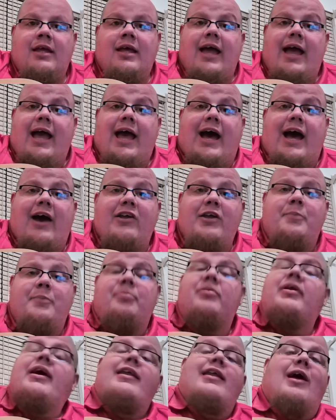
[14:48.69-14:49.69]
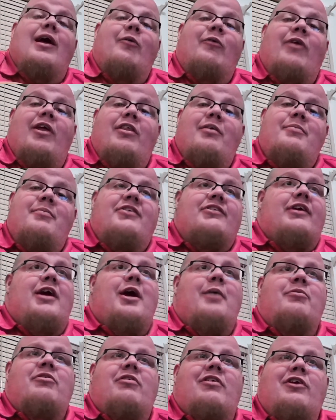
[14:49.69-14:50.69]
How you play that rhythm is
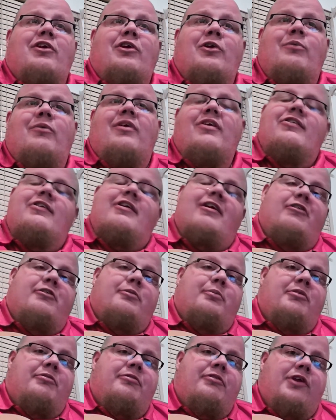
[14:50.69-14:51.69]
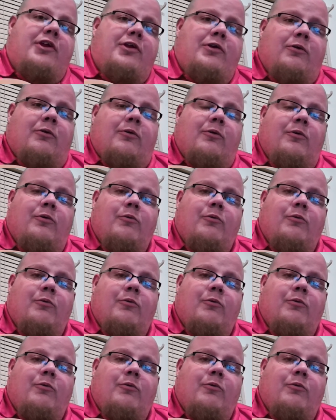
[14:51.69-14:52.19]
up to you. What's comfortable for you?